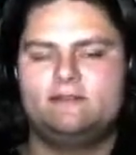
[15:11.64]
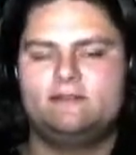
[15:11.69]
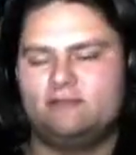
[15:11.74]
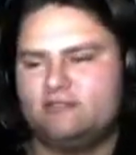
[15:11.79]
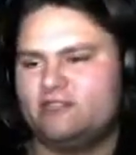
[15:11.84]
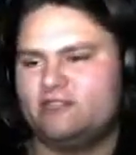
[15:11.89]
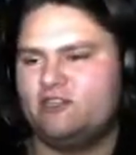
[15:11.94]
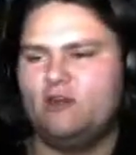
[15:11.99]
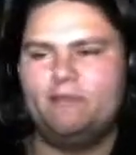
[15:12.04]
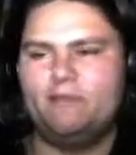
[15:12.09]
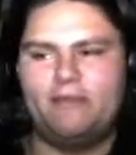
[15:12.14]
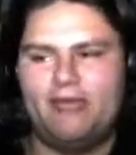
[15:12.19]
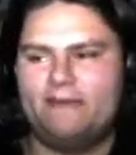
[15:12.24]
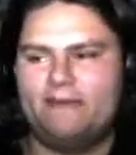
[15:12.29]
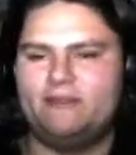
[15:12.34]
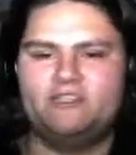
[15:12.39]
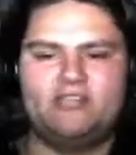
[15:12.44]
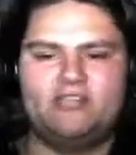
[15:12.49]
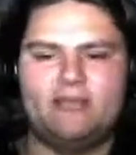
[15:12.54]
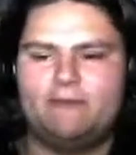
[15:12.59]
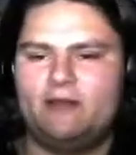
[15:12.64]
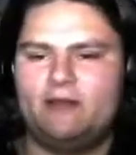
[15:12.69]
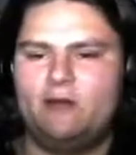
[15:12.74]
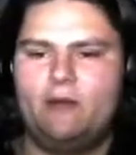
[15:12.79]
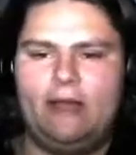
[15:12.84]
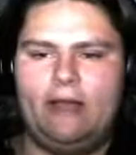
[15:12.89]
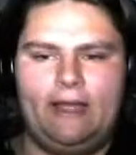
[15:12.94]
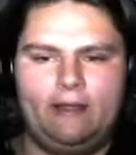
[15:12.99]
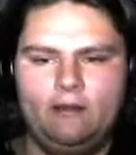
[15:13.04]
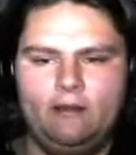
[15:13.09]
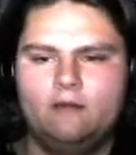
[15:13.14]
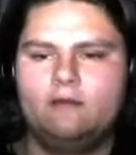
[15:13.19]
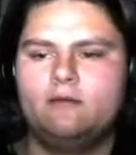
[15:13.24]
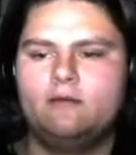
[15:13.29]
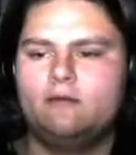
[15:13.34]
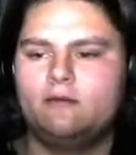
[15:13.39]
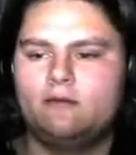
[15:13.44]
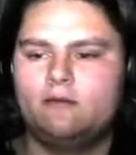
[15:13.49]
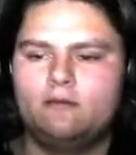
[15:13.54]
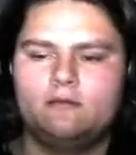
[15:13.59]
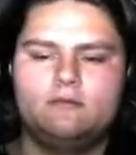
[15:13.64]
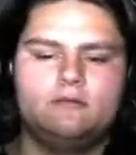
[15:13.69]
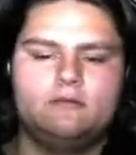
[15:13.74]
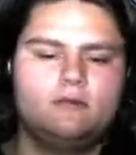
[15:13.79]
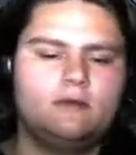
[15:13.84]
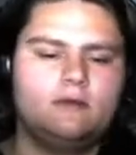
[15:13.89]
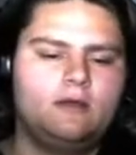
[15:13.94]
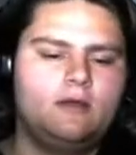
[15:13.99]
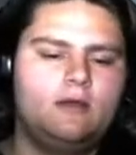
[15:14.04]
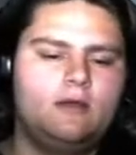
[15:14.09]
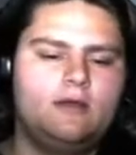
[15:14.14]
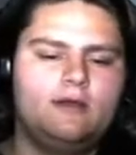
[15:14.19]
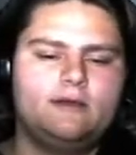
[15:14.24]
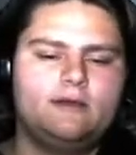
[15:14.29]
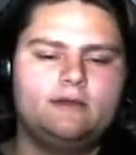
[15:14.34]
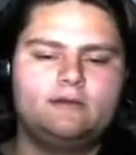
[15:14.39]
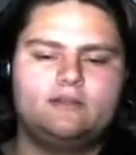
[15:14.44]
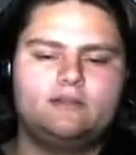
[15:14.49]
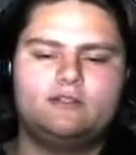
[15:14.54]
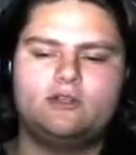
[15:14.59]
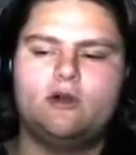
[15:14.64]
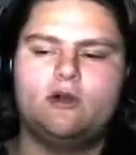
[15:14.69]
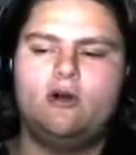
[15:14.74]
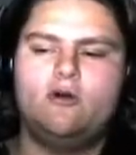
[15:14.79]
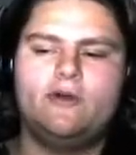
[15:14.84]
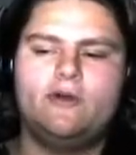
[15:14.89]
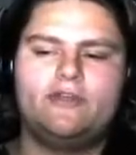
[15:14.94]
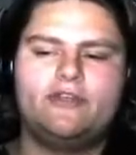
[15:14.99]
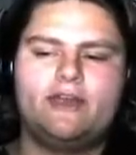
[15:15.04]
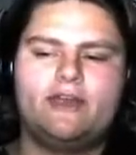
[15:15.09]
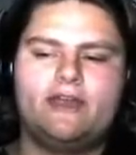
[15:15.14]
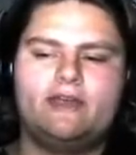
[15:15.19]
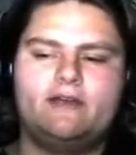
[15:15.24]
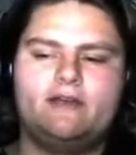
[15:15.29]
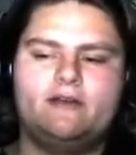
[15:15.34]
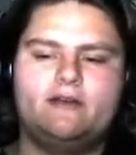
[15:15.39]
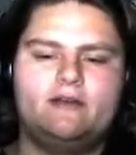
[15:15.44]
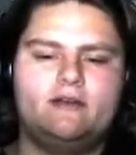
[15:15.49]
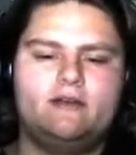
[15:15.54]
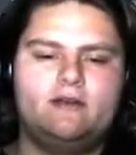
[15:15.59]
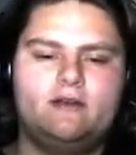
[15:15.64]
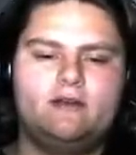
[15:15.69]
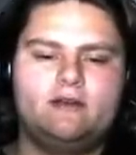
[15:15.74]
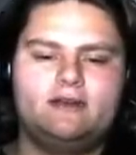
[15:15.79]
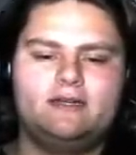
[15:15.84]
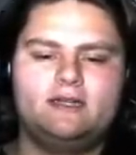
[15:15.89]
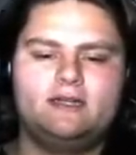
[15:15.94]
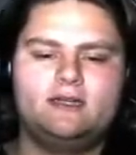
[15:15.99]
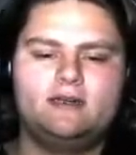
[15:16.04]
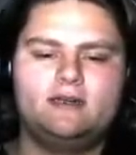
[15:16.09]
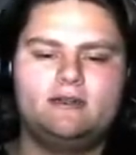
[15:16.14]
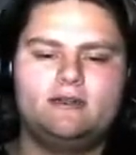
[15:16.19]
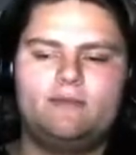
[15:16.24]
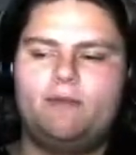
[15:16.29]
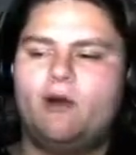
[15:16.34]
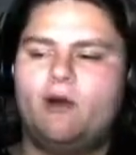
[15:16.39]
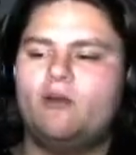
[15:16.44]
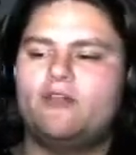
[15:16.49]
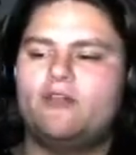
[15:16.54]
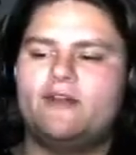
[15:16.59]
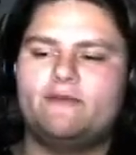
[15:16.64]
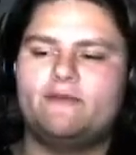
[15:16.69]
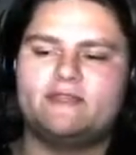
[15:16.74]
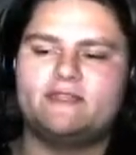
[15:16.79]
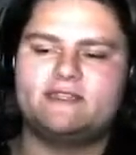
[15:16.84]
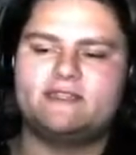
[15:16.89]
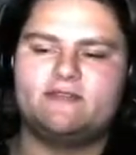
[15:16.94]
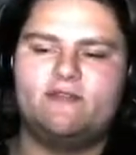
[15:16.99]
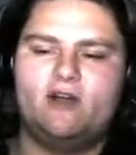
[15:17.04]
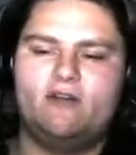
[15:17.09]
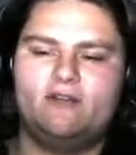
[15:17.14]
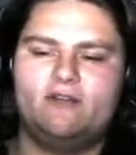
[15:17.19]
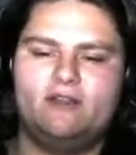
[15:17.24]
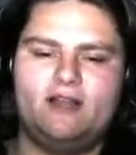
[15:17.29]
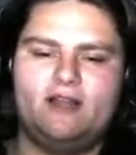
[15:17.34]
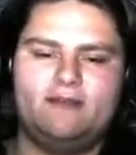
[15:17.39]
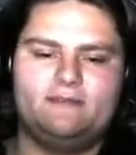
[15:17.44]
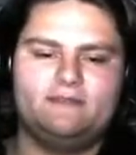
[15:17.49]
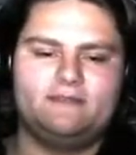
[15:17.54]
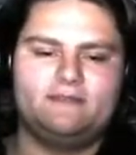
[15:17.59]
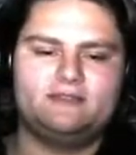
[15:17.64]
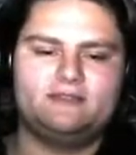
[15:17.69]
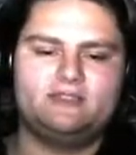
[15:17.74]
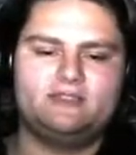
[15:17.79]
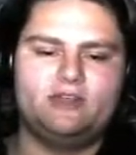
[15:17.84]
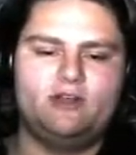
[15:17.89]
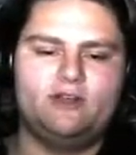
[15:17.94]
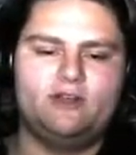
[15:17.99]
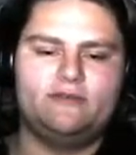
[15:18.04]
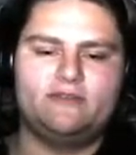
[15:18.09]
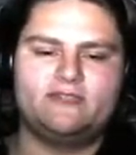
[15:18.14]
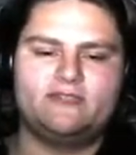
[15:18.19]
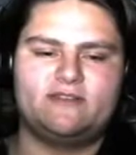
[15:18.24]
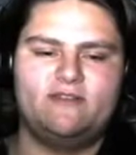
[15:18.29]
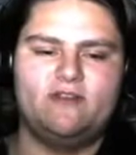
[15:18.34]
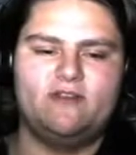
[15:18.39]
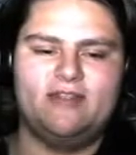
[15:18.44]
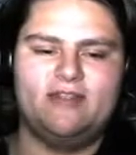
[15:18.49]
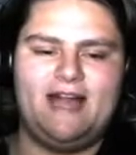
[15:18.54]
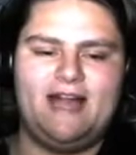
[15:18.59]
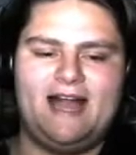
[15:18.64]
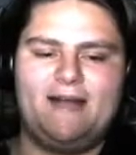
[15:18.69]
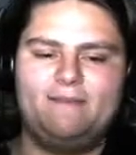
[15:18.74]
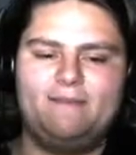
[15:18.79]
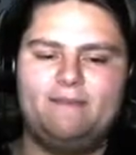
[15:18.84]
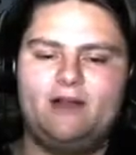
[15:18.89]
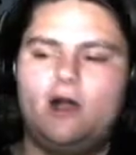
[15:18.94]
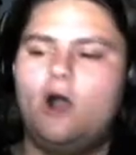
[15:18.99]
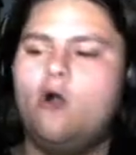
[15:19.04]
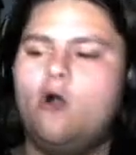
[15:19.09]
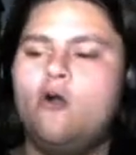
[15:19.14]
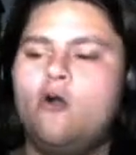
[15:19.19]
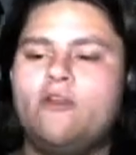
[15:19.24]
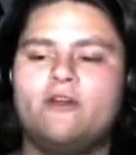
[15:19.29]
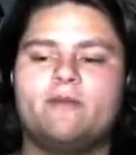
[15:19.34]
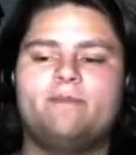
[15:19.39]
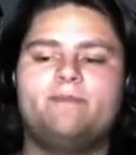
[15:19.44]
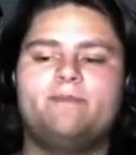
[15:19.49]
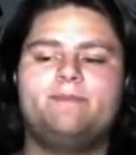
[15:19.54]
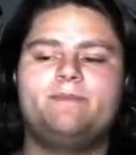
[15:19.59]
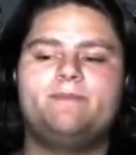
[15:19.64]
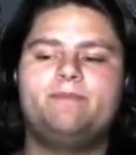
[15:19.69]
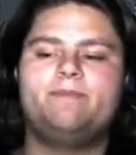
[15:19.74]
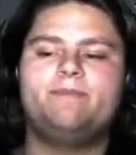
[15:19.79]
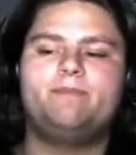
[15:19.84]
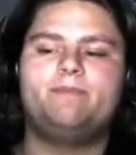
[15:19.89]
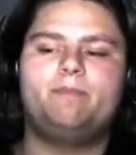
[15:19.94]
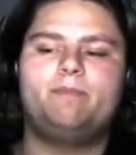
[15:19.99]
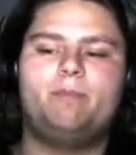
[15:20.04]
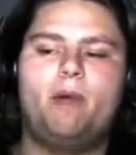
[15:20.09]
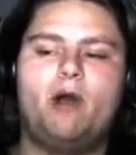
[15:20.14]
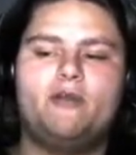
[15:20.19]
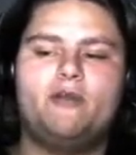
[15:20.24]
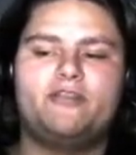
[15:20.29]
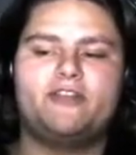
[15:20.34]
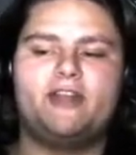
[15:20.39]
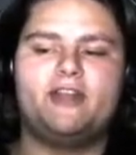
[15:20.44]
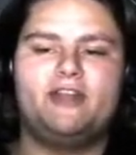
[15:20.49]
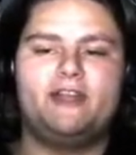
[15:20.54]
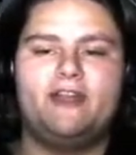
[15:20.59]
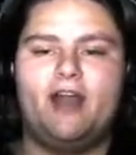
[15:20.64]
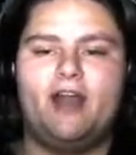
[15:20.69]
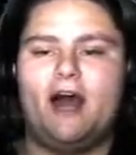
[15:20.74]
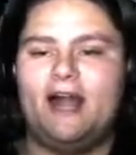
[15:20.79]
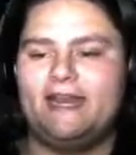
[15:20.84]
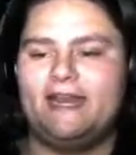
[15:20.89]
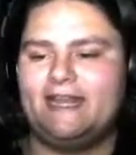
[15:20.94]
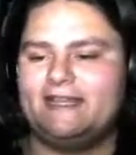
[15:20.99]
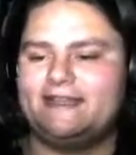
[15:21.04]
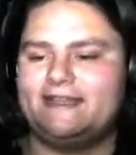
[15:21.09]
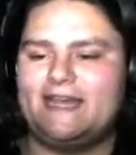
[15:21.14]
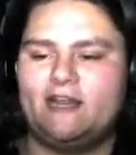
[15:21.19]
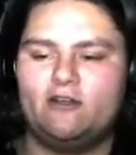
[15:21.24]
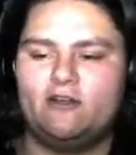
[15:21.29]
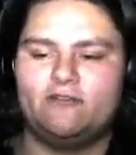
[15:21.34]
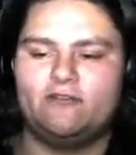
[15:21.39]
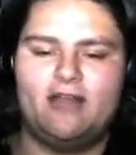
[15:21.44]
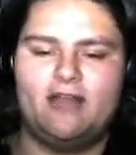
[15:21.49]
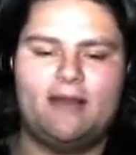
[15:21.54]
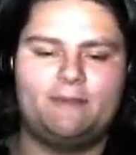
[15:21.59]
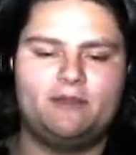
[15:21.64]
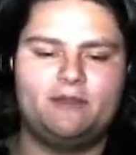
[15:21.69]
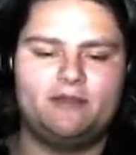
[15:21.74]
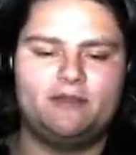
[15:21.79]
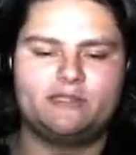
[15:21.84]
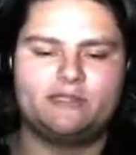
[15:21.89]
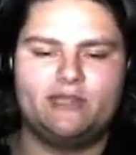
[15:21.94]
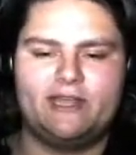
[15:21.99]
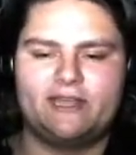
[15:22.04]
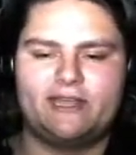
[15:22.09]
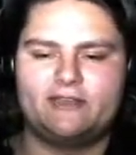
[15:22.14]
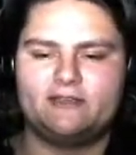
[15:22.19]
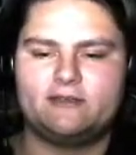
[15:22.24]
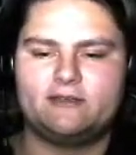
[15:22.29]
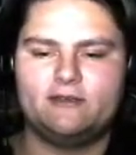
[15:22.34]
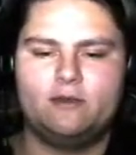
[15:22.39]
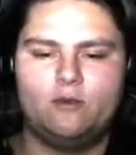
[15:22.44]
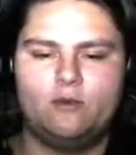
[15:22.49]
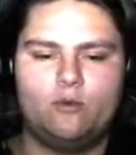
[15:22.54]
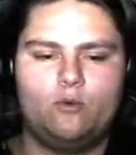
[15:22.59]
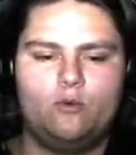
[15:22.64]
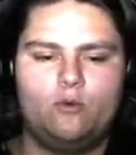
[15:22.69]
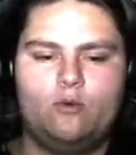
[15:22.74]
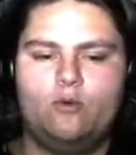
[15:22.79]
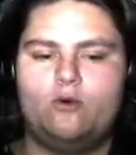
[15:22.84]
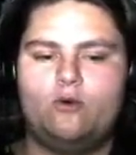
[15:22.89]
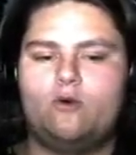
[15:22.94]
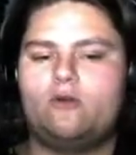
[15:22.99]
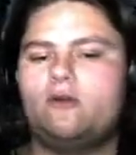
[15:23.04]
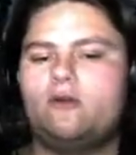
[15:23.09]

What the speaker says: Still baby jamming away. Joel with both at risk of overlap. Joel at risk of overlap. Oh, they're both gonna not get that overlap, it looks like. Ooh.